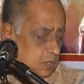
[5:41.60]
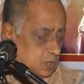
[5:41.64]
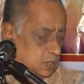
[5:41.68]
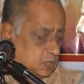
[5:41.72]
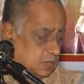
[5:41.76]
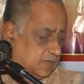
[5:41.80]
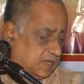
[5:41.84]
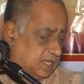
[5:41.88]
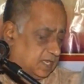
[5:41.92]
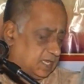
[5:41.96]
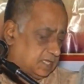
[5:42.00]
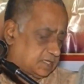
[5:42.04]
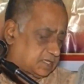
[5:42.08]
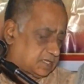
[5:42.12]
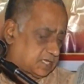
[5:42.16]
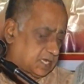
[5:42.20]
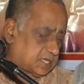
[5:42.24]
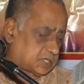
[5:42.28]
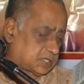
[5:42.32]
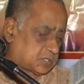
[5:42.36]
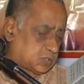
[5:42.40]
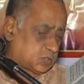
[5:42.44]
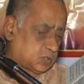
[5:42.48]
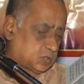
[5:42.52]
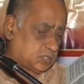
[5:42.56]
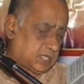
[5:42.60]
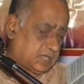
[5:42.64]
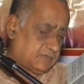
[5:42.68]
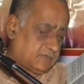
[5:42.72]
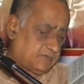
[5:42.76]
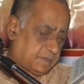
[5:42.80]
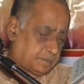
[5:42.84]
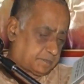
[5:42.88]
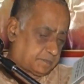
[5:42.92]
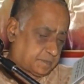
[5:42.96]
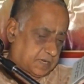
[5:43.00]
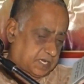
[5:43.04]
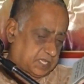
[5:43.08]
So when he says
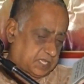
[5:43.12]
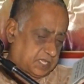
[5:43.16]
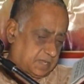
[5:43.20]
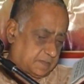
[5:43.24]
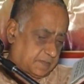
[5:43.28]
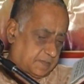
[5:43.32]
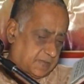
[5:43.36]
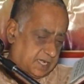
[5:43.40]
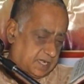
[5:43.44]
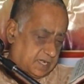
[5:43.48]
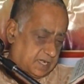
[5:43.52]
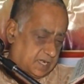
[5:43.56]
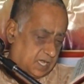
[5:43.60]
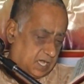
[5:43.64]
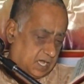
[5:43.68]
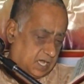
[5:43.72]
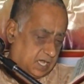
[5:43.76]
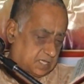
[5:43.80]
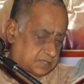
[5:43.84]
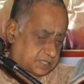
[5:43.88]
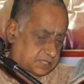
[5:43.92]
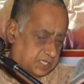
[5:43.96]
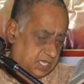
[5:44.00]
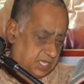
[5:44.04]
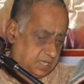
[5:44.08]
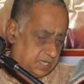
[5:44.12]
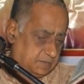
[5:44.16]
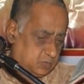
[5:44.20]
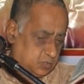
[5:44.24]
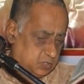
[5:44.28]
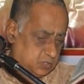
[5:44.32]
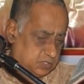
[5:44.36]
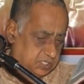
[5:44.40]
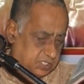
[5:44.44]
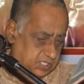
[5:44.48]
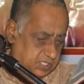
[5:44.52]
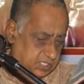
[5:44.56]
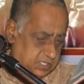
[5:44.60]
Shuddhi vipradipanna te
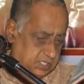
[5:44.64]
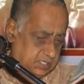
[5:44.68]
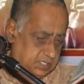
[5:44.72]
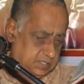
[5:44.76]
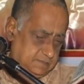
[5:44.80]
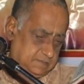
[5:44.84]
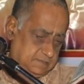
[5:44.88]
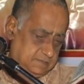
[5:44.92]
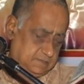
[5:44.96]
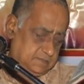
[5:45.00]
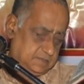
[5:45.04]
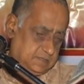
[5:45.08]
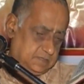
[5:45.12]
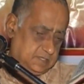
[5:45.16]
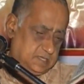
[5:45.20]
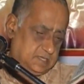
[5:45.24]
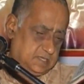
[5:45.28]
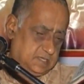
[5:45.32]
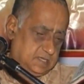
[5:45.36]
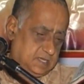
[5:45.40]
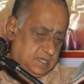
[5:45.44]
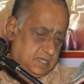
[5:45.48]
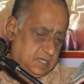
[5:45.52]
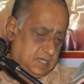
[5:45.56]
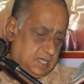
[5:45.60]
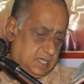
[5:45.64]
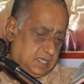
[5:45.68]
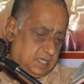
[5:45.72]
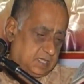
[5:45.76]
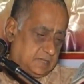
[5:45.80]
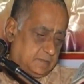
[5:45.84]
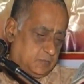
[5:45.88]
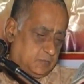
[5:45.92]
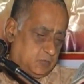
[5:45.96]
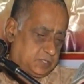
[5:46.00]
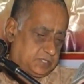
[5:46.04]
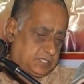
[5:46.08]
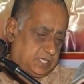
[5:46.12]
buddhi,
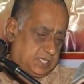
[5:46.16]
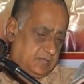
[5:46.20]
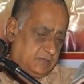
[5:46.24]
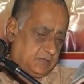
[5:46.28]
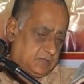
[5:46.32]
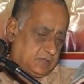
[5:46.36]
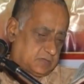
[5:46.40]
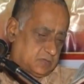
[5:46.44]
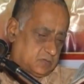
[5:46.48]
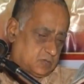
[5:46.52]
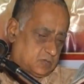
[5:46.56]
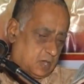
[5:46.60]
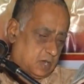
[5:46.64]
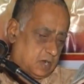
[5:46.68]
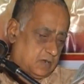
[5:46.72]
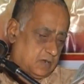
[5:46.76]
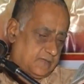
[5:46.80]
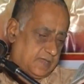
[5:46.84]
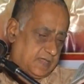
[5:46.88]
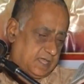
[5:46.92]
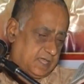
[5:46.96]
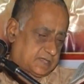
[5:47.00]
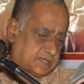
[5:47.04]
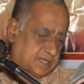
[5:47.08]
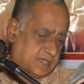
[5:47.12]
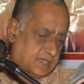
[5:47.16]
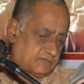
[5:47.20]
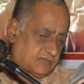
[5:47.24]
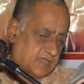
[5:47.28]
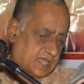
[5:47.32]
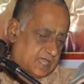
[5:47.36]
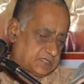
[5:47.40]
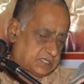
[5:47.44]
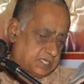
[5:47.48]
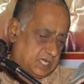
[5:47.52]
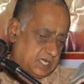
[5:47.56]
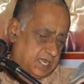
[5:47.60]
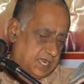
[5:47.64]
the buddhi which was always
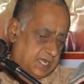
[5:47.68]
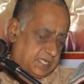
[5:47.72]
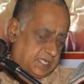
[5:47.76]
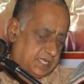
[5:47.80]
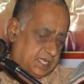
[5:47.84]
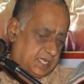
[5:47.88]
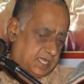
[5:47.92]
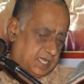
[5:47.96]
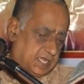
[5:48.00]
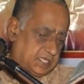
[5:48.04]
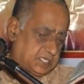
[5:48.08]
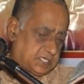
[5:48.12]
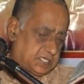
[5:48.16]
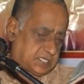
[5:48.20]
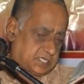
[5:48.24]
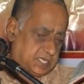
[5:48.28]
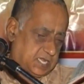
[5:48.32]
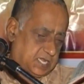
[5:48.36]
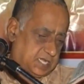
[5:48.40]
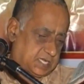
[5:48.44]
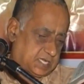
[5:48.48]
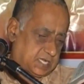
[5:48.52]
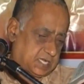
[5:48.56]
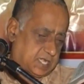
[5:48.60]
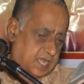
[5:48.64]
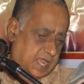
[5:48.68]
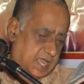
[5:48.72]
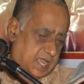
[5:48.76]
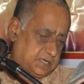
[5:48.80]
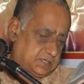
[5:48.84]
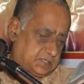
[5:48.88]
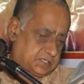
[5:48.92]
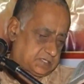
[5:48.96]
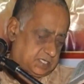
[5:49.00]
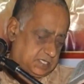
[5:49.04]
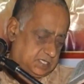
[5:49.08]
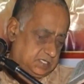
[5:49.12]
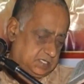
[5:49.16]
vacillating, agitated,
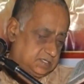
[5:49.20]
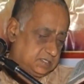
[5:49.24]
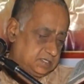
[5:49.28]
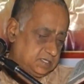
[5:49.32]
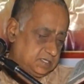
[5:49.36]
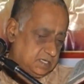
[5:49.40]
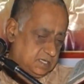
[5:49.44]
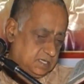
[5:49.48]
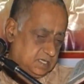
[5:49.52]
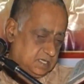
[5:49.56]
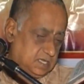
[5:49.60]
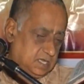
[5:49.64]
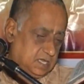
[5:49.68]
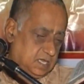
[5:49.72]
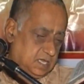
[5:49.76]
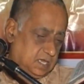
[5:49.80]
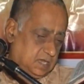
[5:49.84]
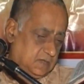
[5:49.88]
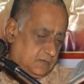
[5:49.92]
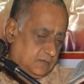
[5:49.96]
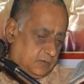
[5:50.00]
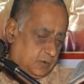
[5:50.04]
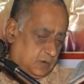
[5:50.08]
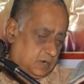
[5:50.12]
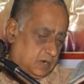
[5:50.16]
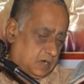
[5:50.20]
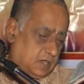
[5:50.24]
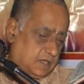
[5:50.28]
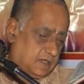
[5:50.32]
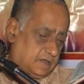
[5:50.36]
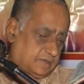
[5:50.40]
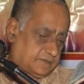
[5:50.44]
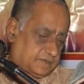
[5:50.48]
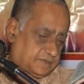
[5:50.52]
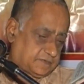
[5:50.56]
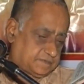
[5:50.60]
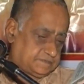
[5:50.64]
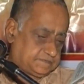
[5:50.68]
anxious, full of